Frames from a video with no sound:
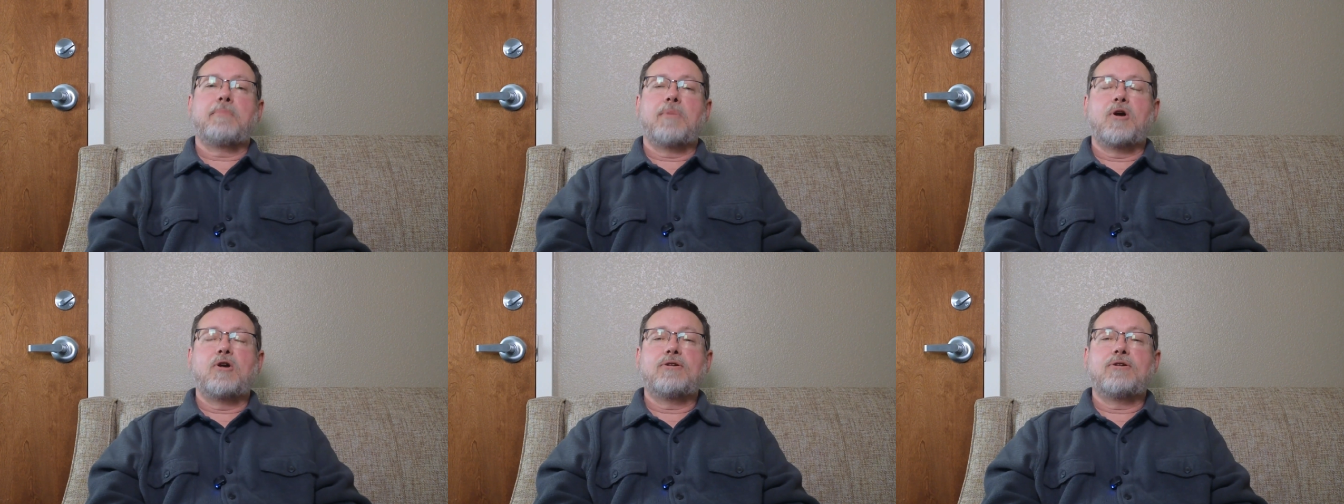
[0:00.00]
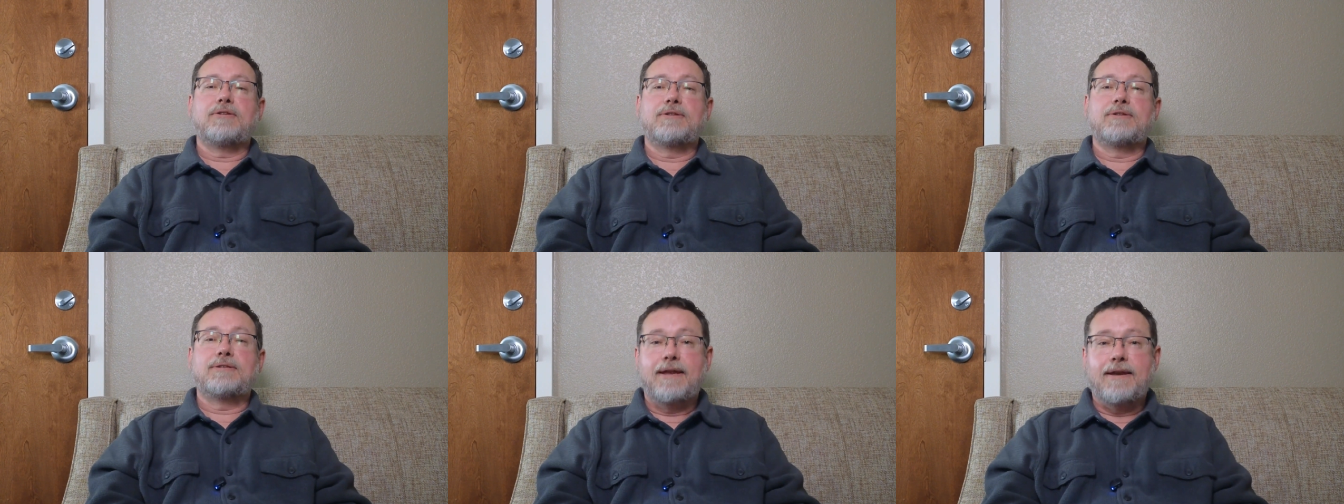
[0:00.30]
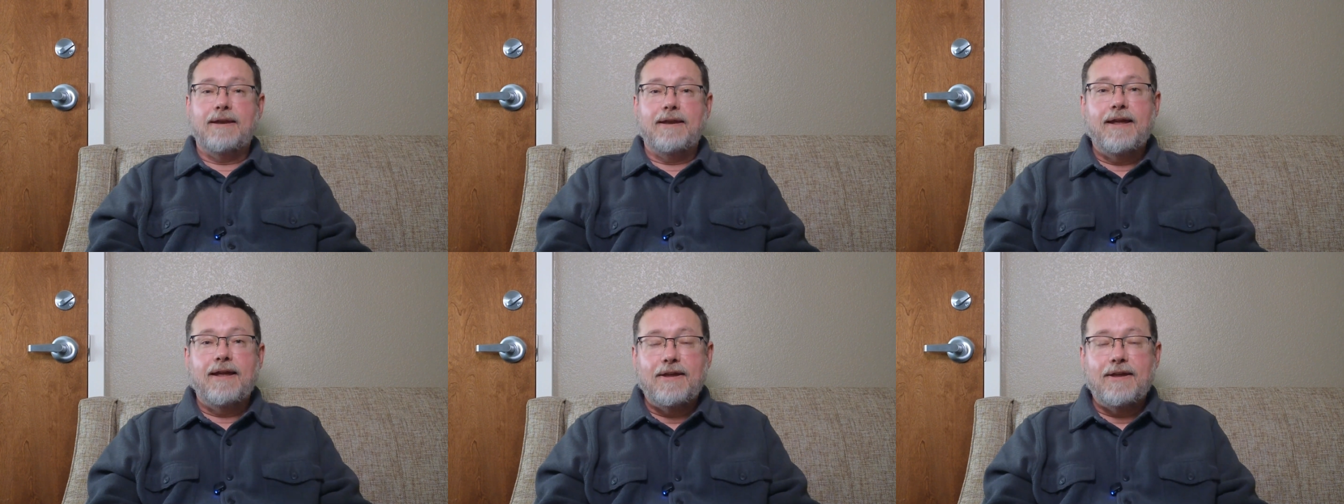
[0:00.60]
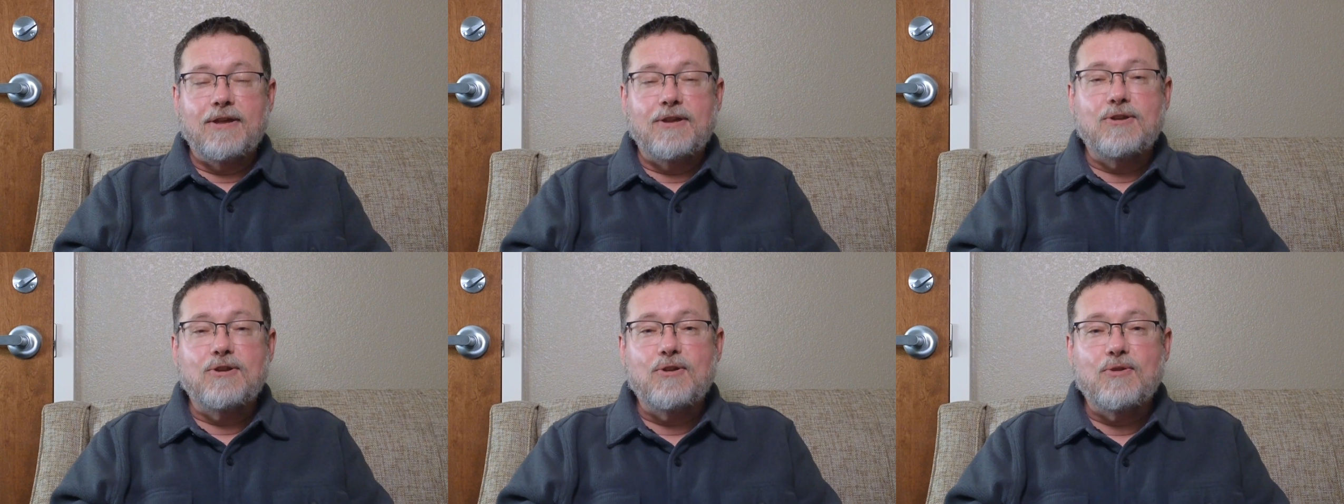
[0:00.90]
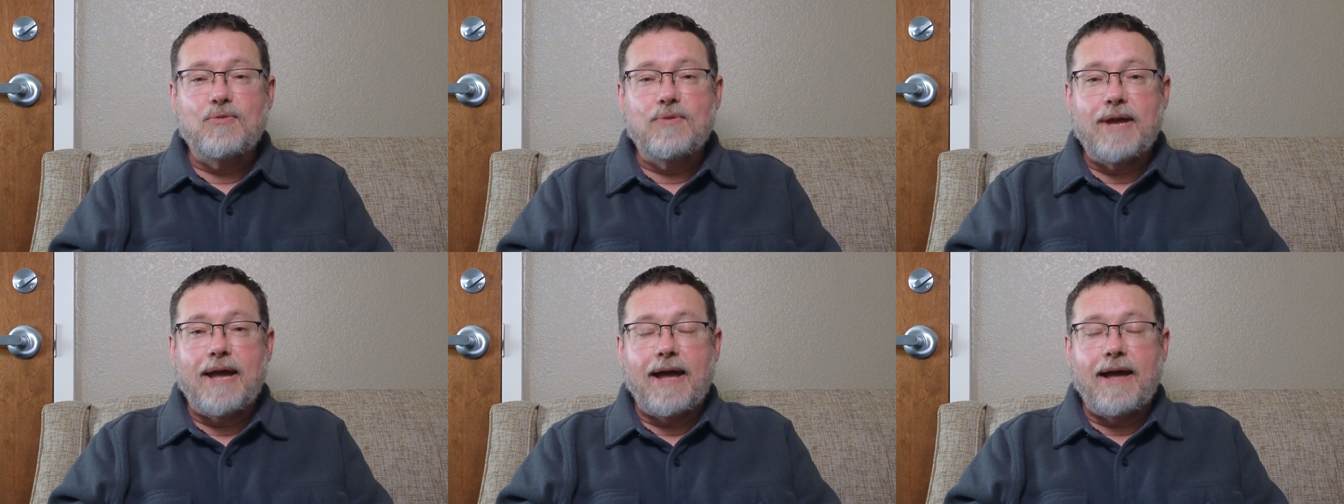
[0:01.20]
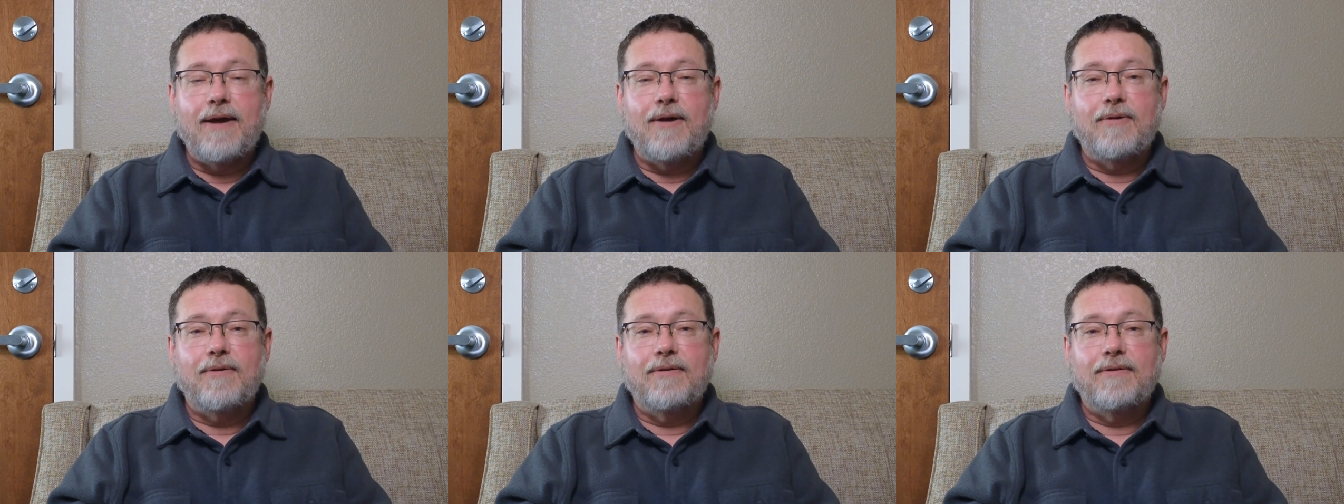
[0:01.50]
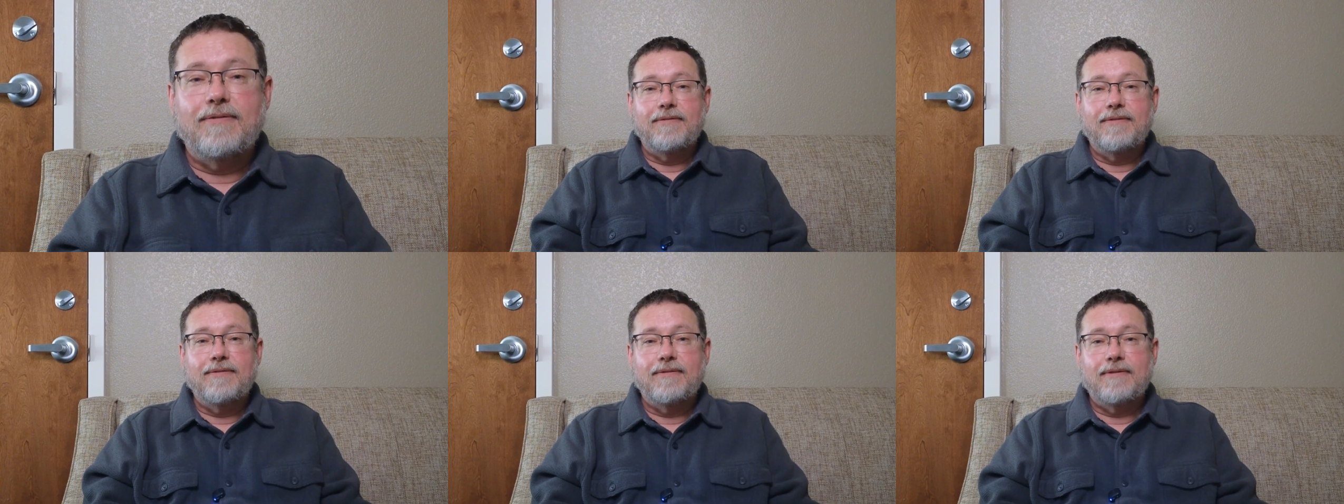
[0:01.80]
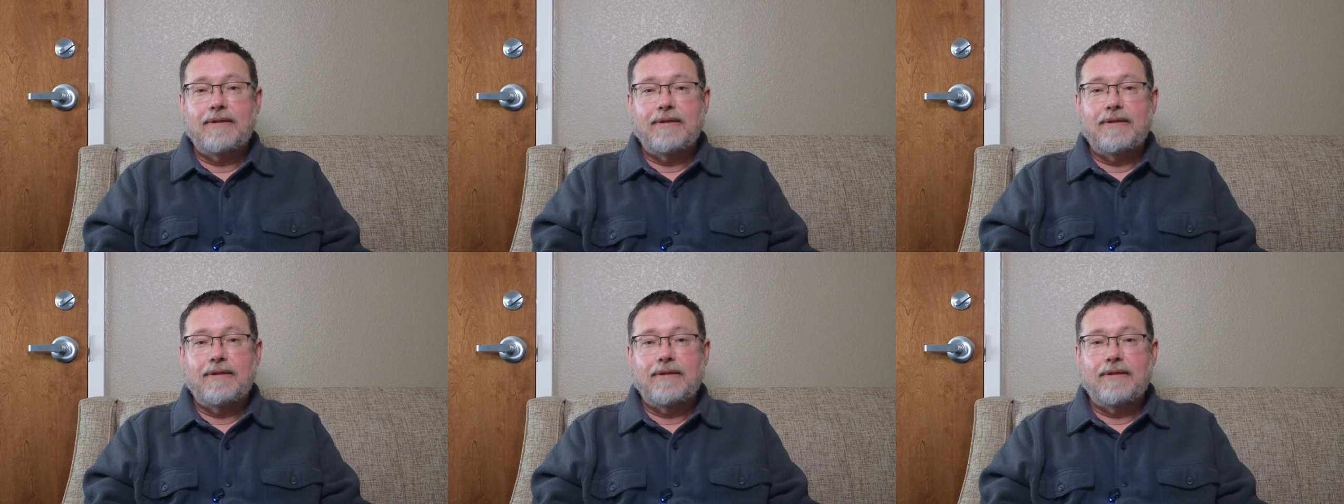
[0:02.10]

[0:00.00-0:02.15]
Martin said, you do now.